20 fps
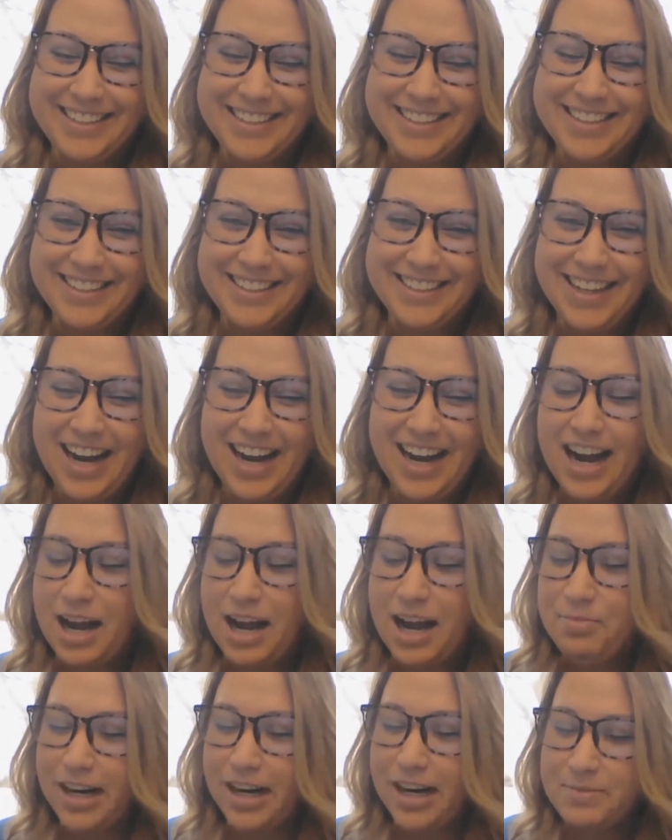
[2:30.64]
Yeah, I
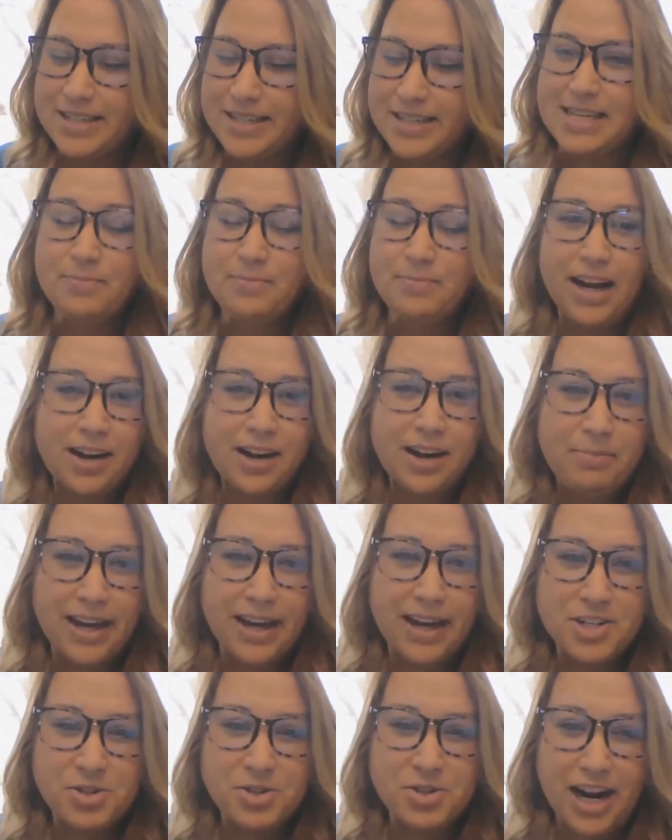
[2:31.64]
promise I'm not a
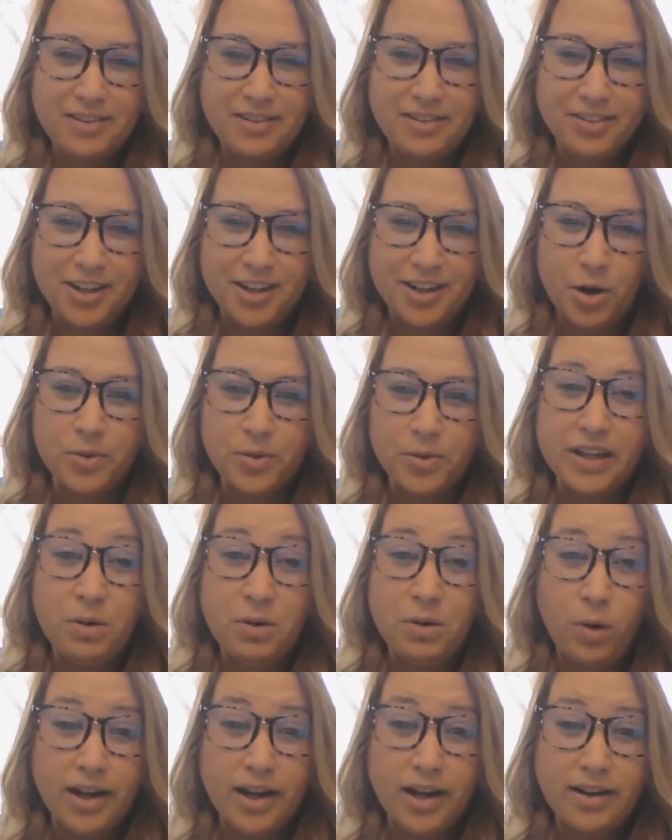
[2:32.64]
bad driver. Only
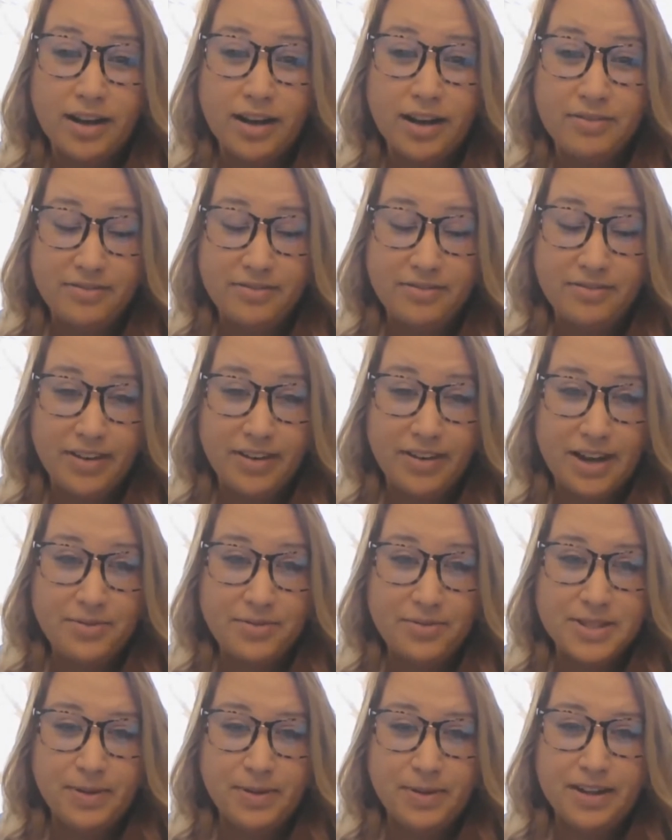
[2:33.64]
one of the five
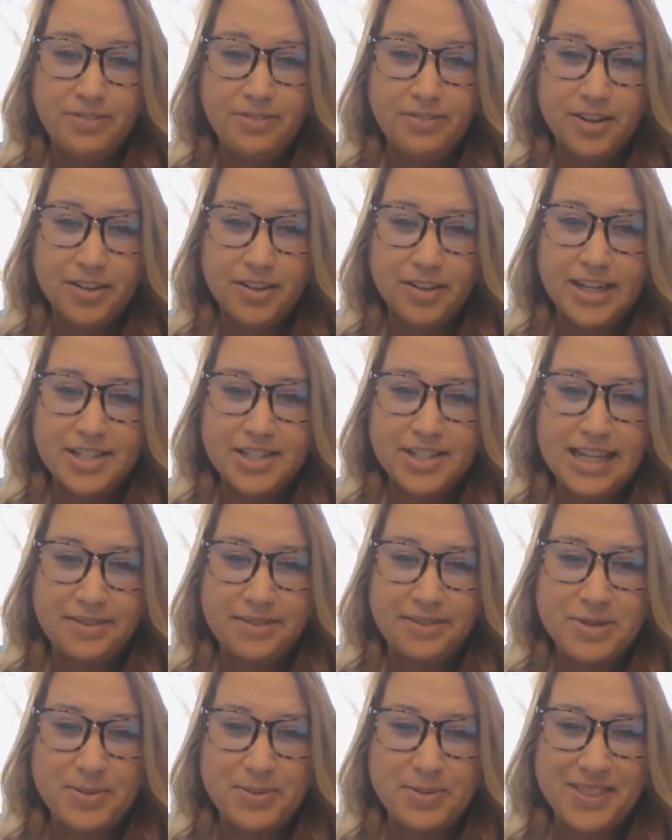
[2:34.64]
was my fault. I just have
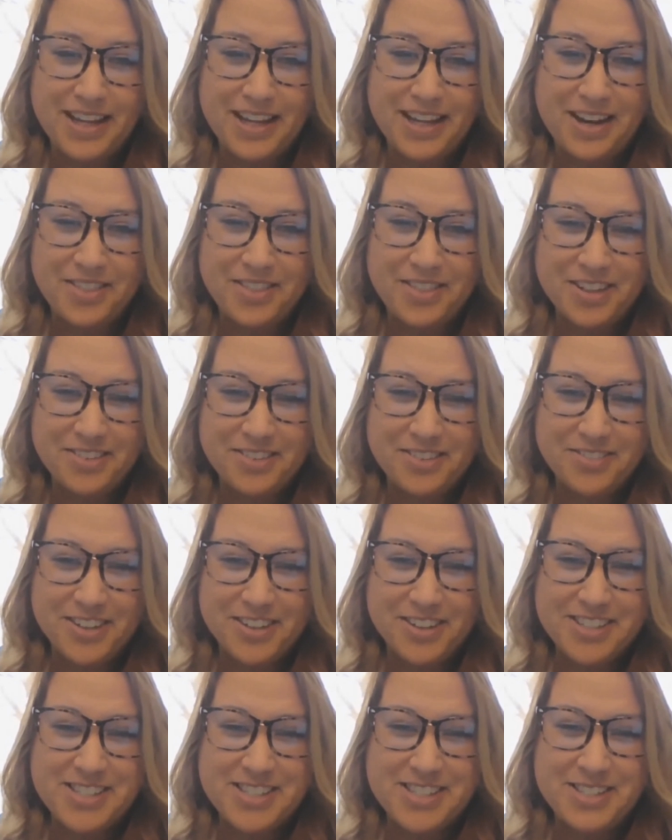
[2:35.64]
to put that out there
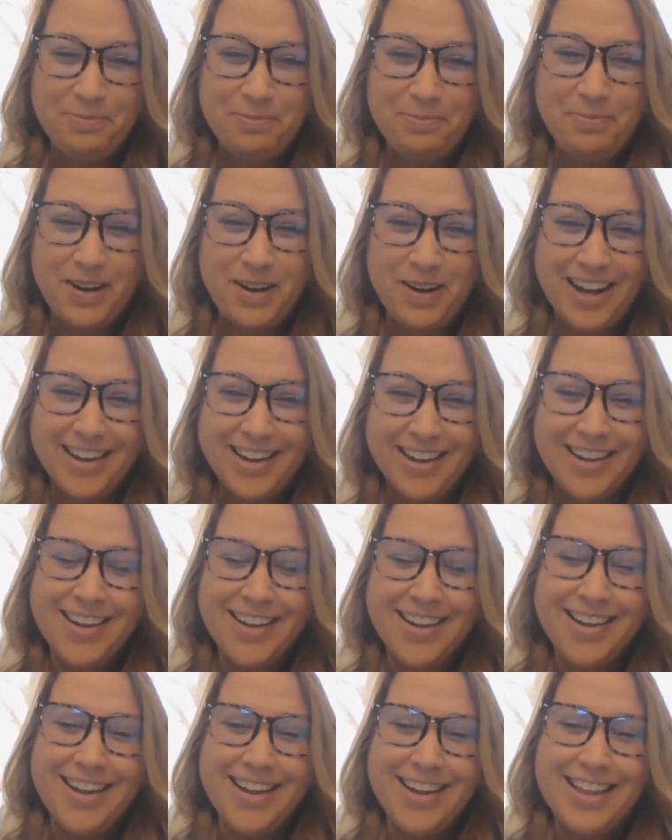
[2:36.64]
first.
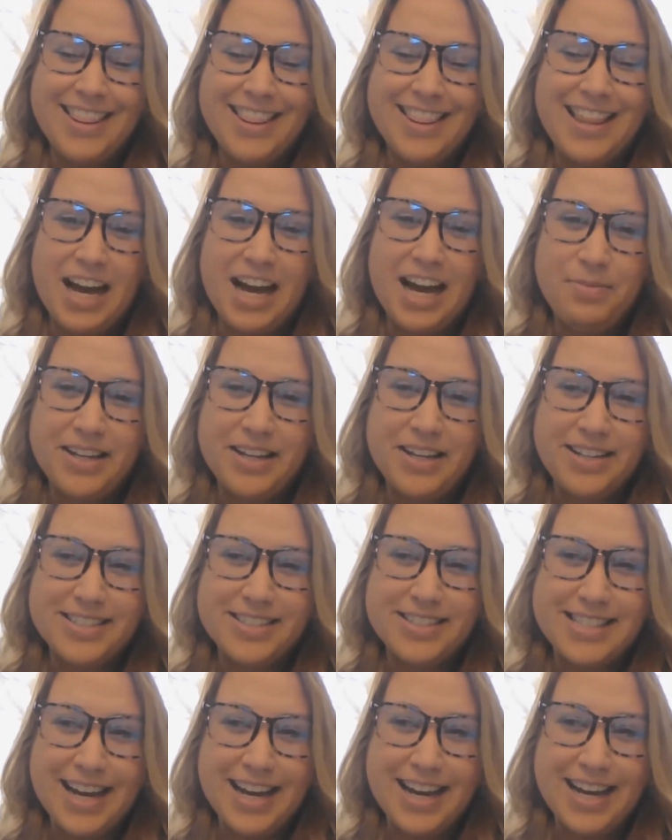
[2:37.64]
But that being
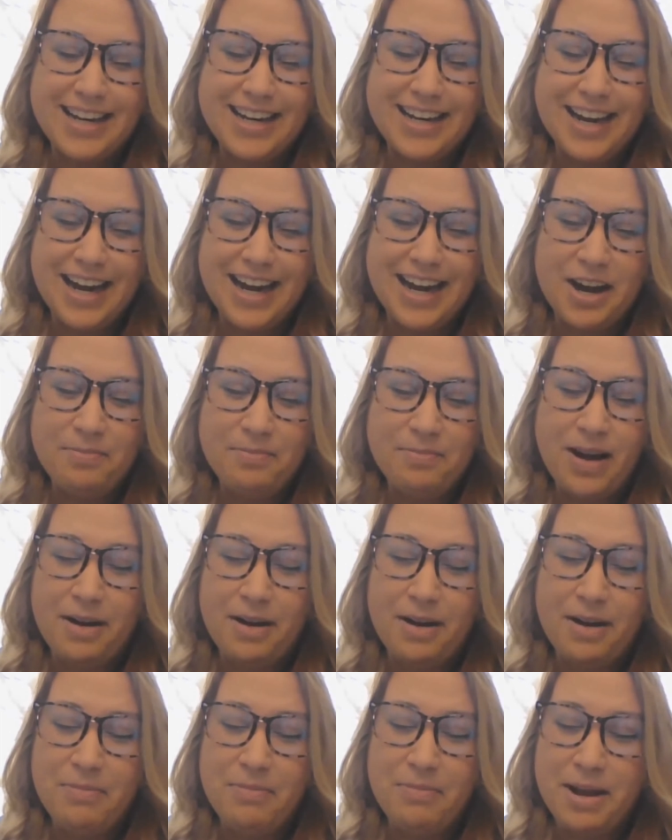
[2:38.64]
said,
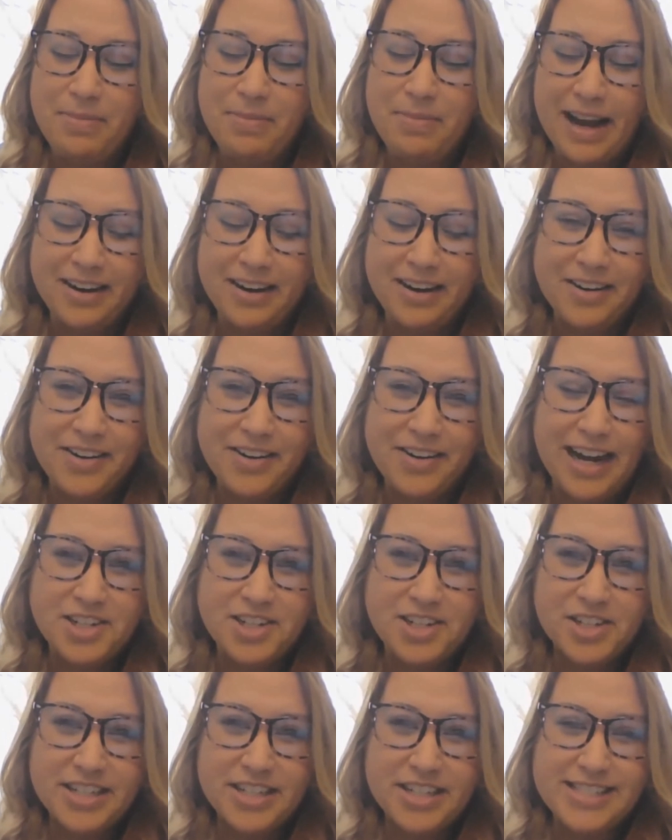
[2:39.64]
my background
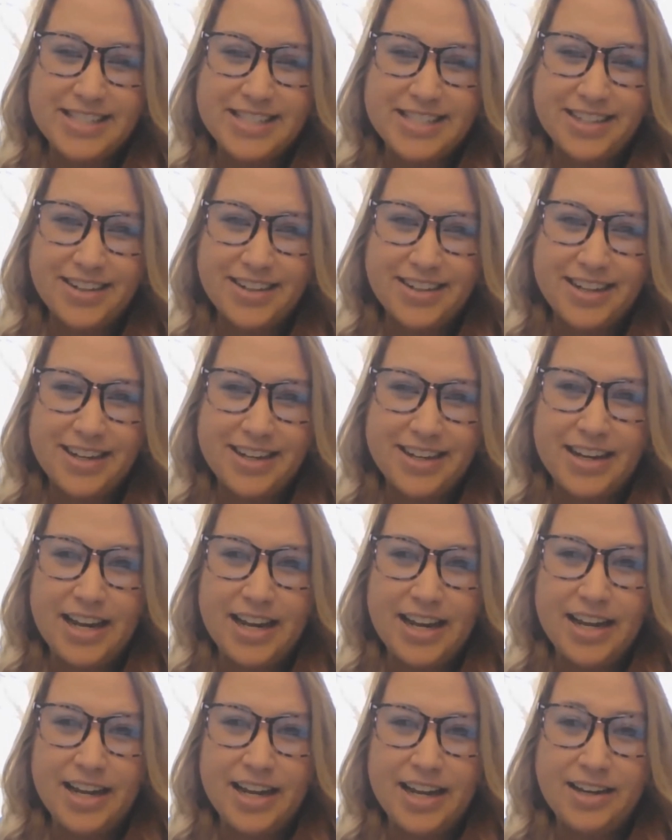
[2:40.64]
actually started
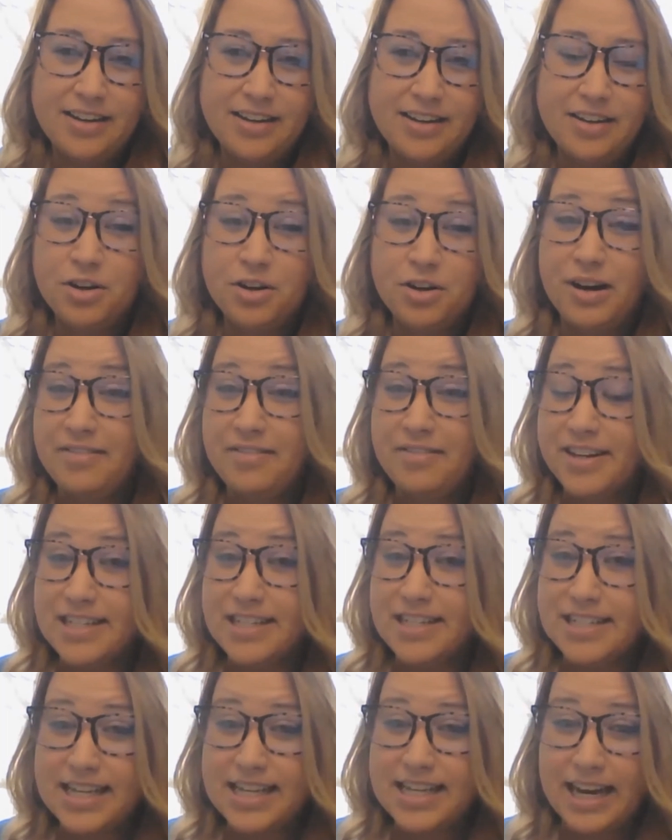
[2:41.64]
in graphic
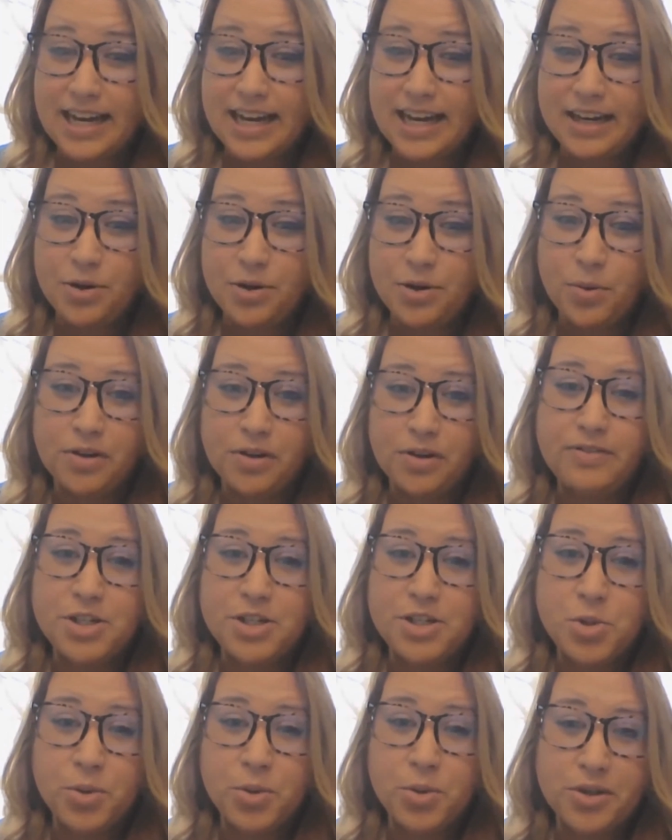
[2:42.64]
design or
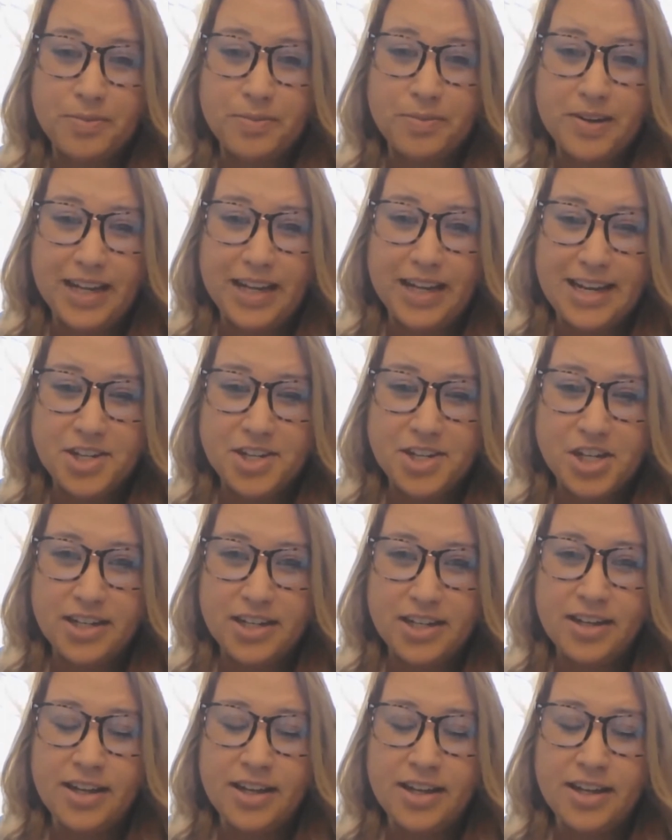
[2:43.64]
visual
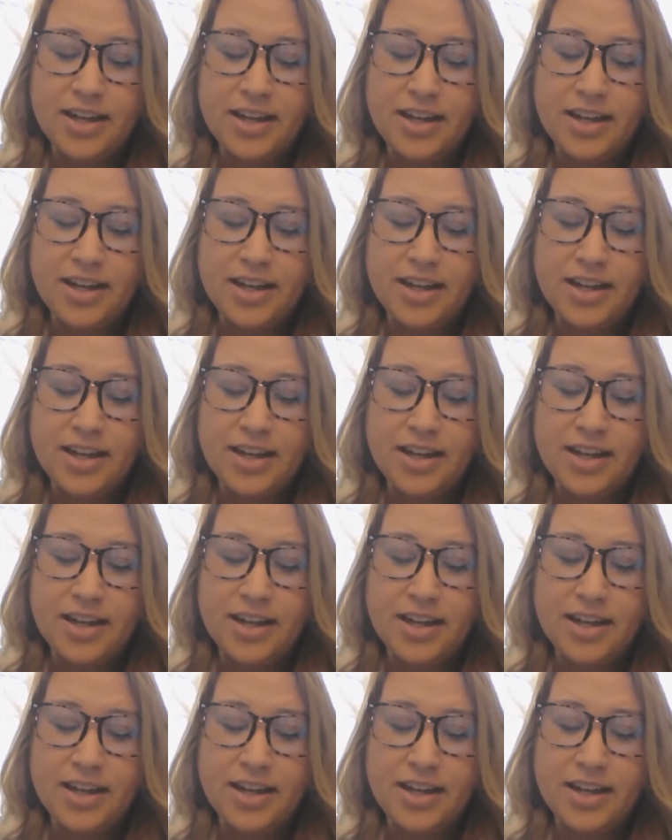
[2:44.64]
communication.